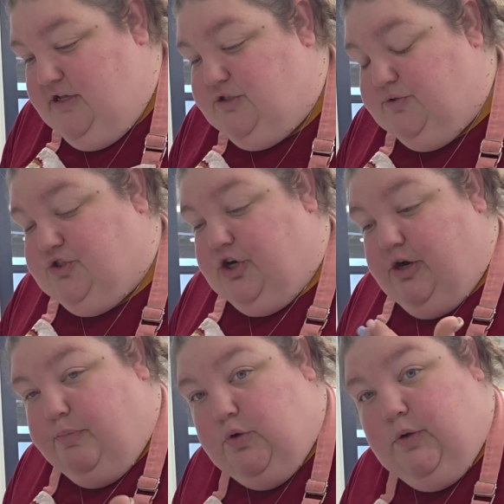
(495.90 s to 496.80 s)
So it's
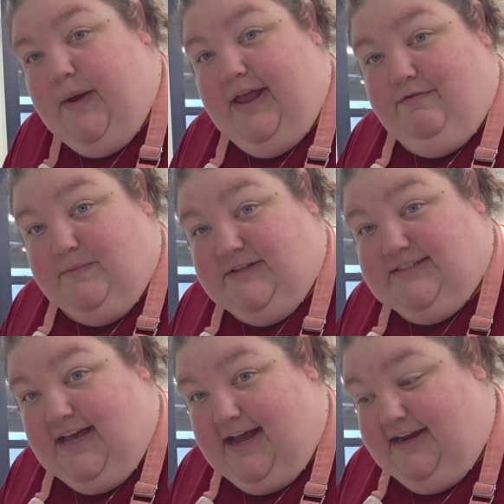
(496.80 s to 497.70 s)
starting to pull away from the
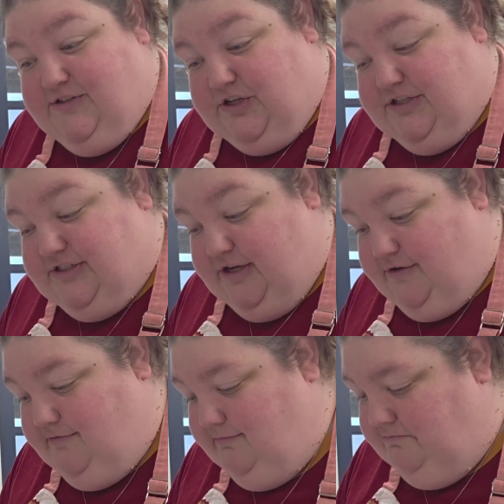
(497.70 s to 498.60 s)
sides on its
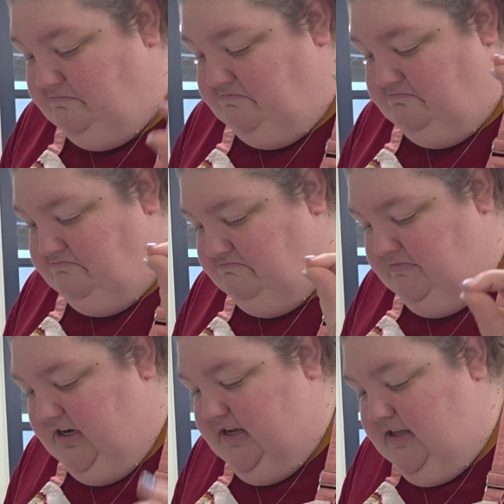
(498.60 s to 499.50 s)
own.
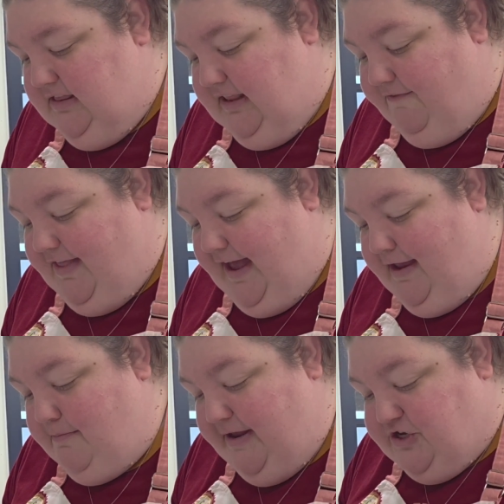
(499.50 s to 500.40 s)
Love
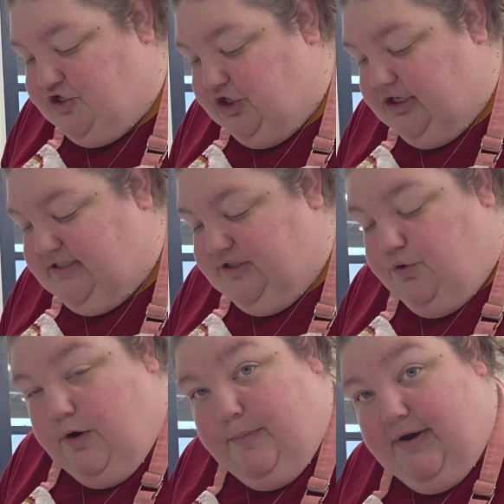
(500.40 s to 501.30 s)
that. Make sure it's
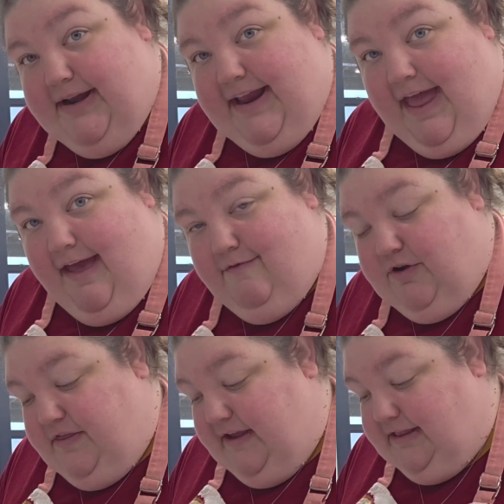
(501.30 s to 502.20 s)
incorporating
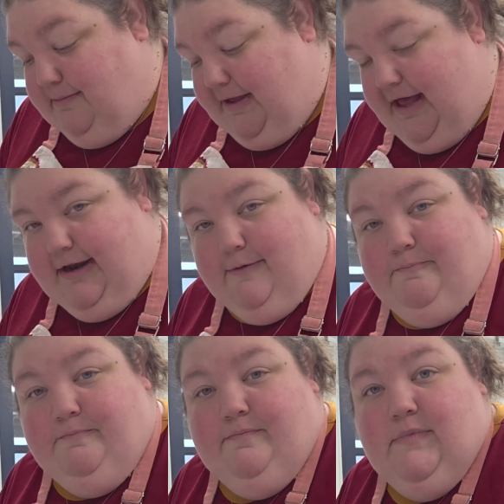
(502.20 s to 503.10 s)
everything at the
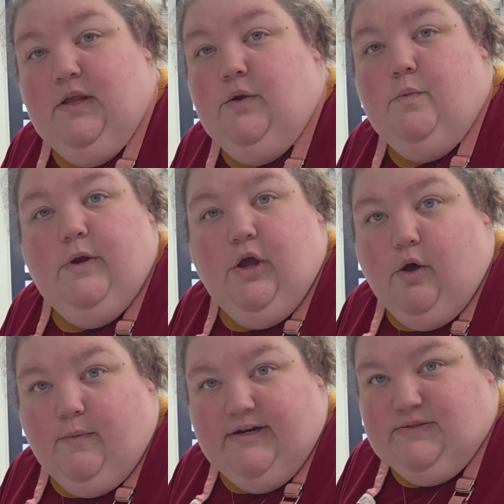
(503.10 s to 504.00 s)
bottom. We
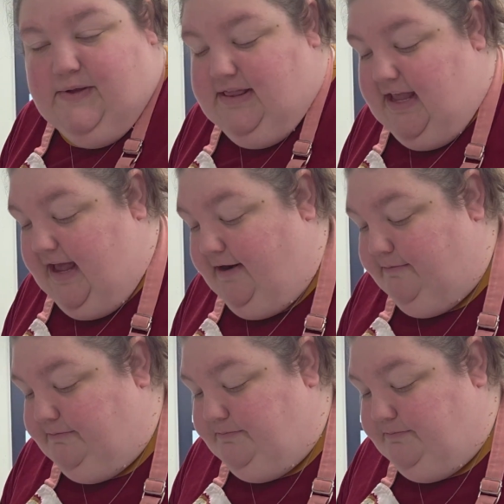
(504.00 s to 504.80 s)
always want that.